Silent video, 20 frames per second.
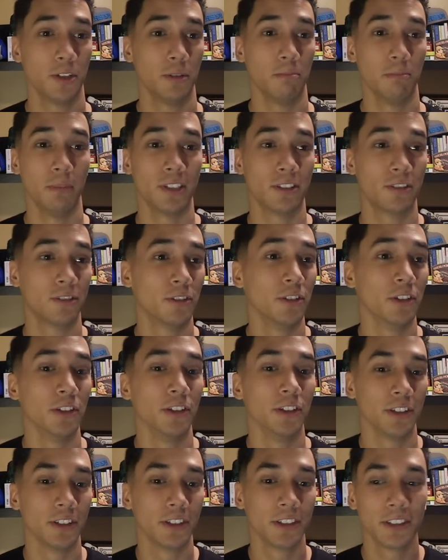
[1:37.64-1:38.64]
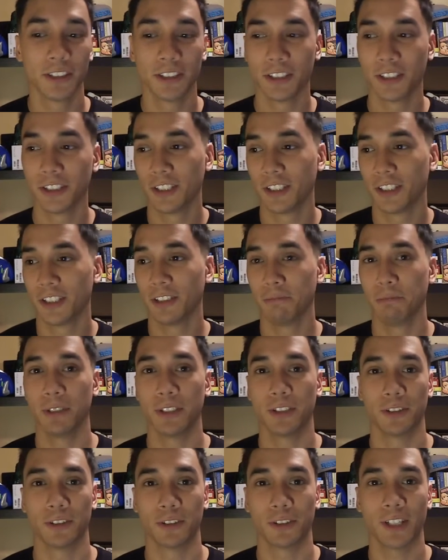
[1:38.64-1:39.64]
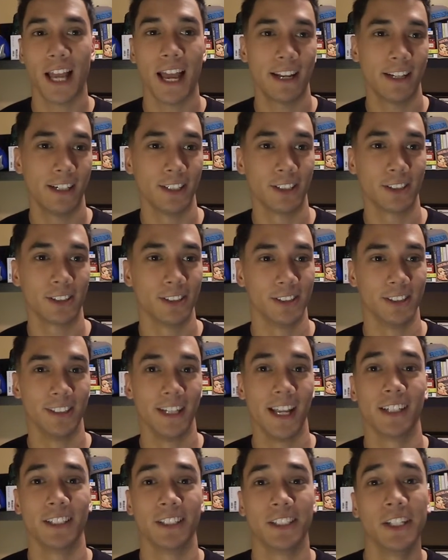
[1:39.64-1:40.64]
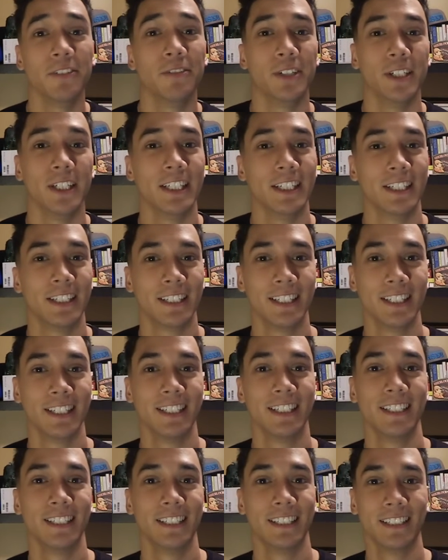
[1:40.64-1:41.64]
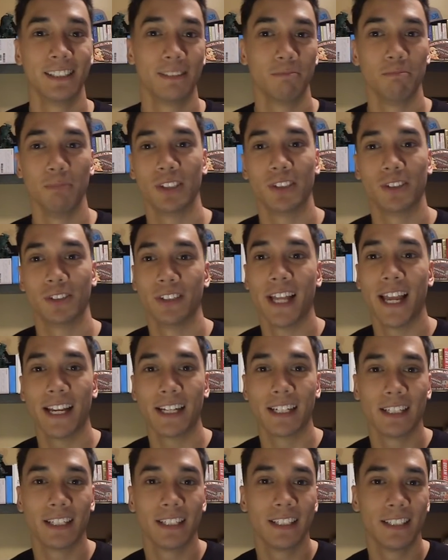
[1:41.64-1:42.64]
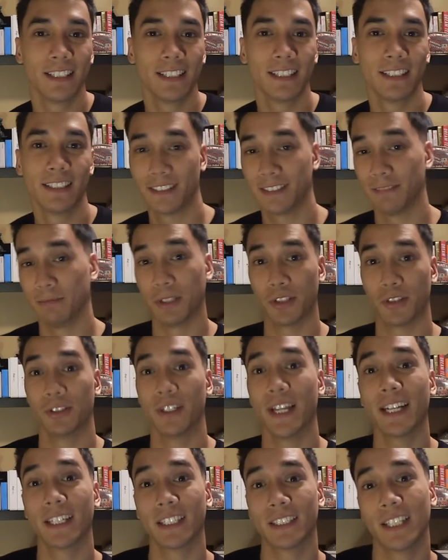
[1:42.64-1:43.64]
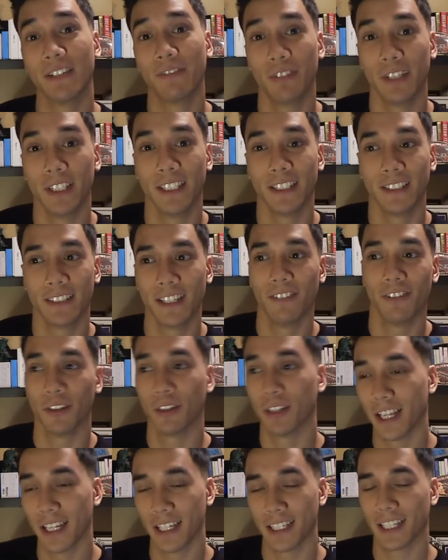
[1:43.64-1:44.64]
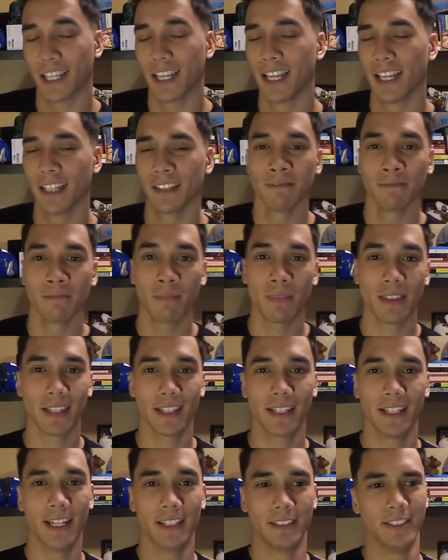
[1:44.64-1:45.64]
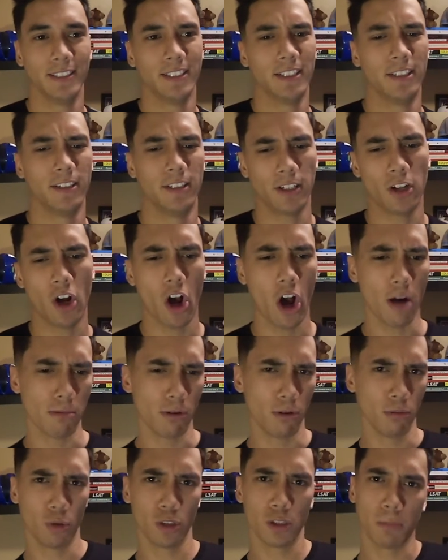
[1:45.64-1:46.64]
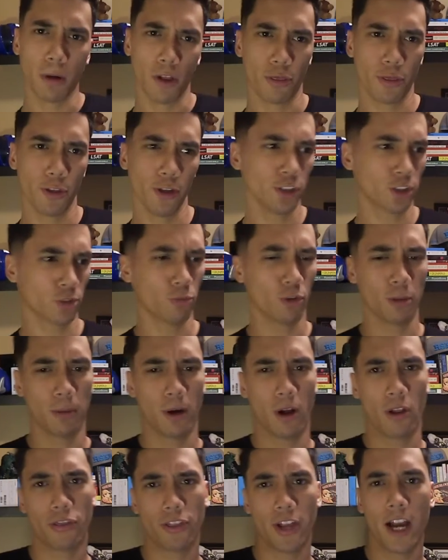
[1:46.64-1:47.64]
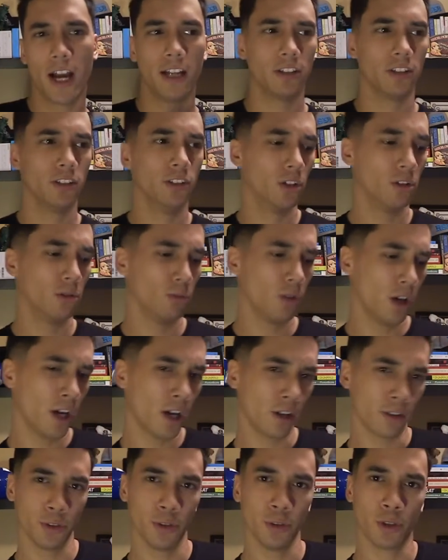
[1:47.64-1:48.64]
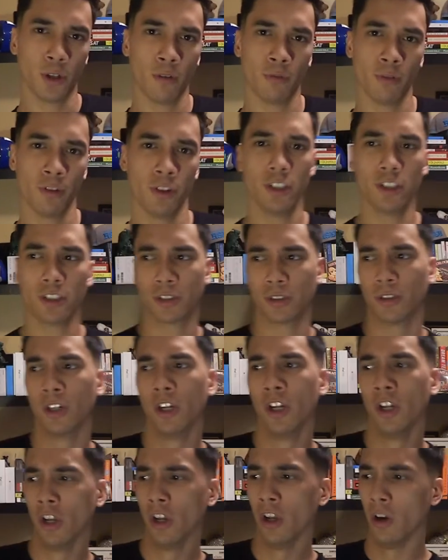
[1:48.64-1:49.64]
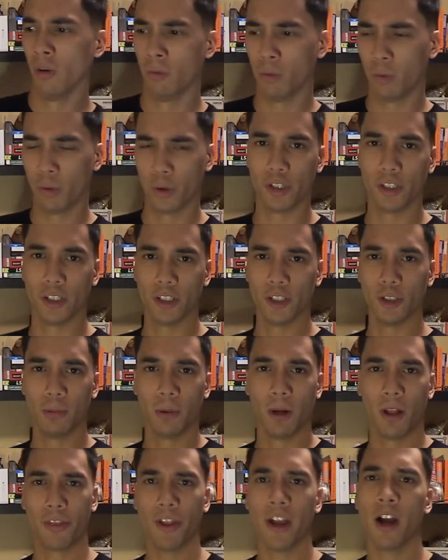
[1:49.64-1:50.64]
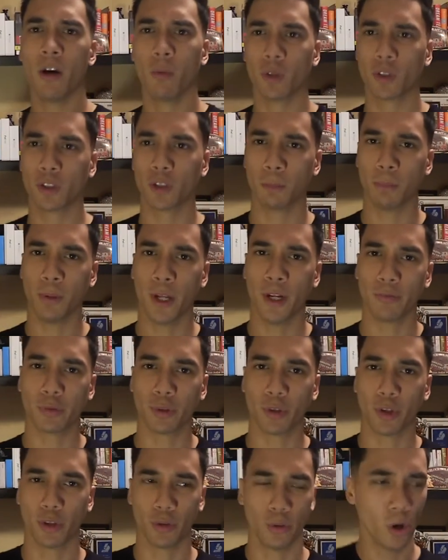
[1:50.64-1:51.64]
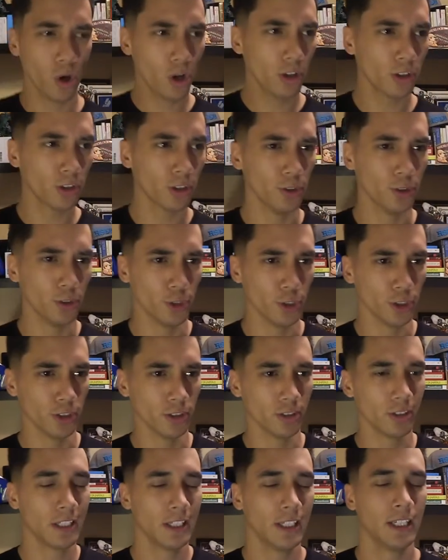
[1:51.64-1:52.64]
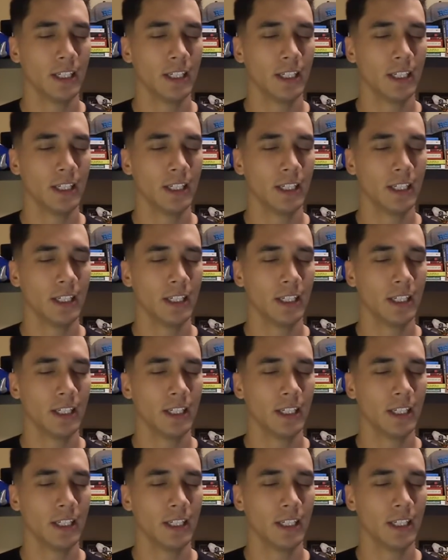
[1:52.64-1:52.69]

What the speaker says: Mr. Sadness and Negativity, Mr. Negativity, if you'd like. And he's there like, oh, well, what about this? What about that? You know, how can you cover this? Or, well, what are you going to do about that? What's your plan for later on? Are you going to...